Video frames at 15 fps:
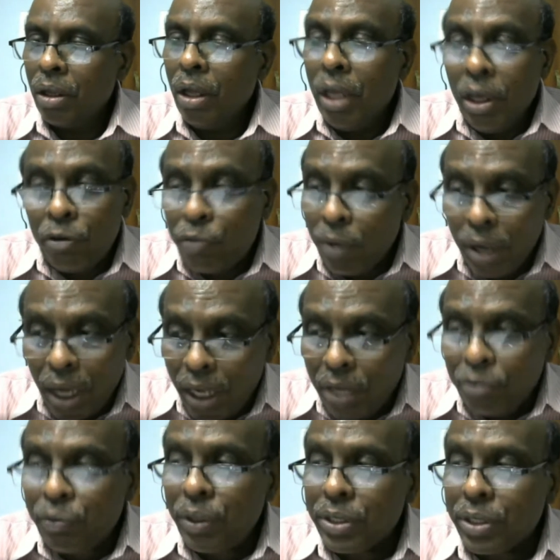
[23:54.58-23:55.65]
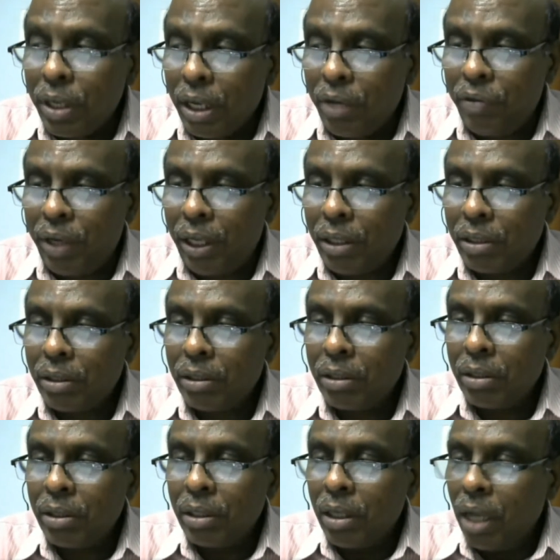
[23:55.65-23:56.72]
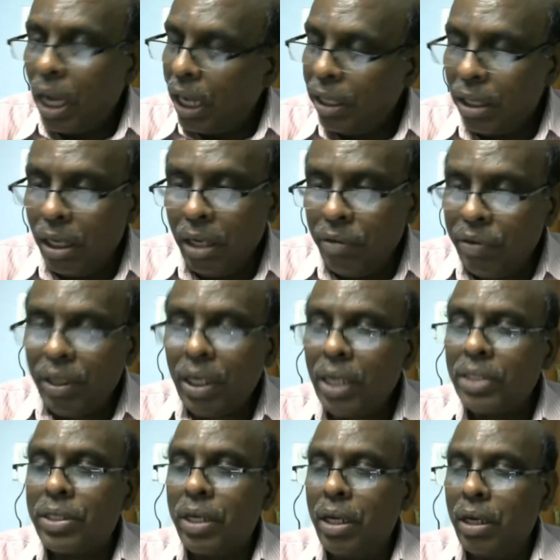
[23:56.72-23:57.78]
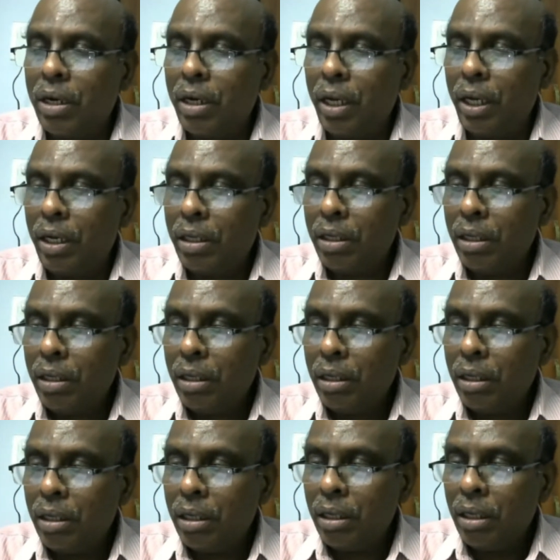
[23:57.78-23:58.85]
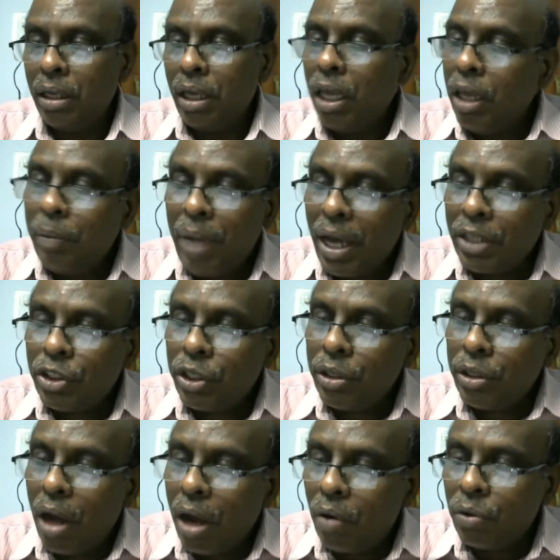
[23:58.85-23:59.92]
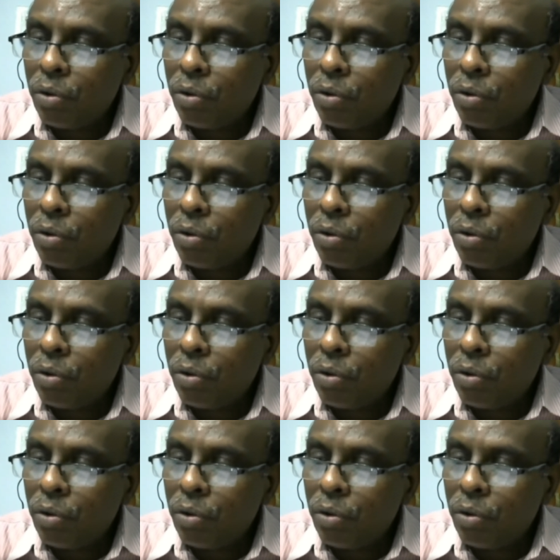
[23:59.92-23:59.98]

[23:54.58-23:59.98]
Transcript: If life is living and living is learning, imagine how